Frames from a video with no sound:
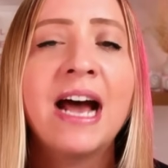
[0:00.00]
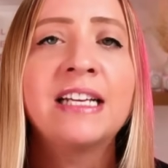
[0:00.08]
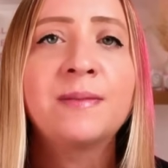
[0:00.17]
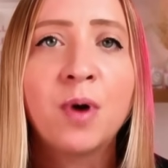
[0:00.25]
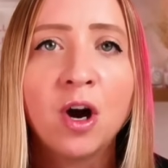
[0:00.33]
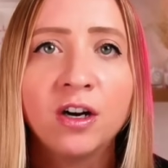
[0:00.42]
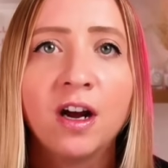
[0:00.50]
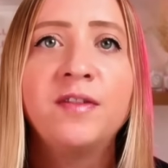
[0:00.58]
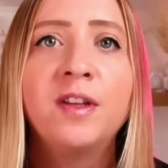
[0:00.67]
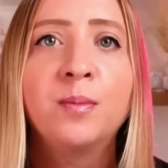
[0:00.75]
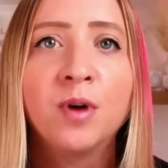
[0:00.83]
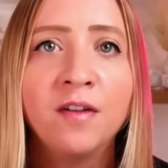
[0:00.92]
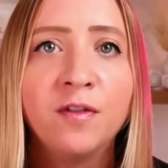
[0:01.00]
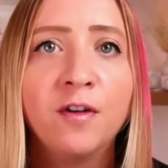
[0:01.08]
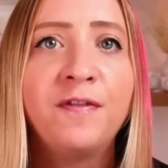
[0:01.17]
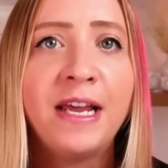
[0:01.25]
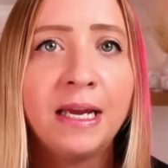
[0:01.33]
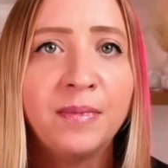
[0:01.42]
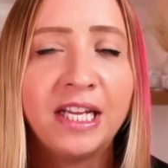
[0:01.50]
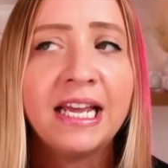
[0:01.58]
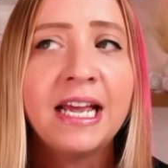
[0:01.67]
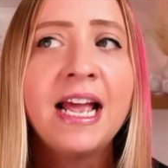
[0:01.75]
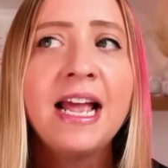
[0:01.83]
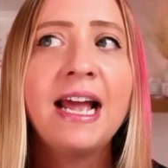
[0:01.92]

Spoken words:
as part of the Bravo family?